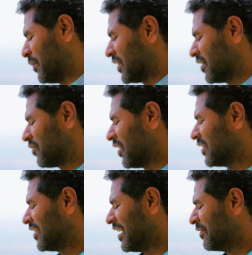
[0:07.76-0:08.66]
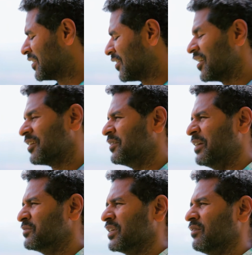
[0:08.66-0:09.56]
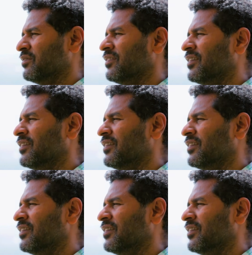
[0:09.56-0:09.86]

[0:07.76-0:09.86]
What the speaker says: mother, father never thought of themselves.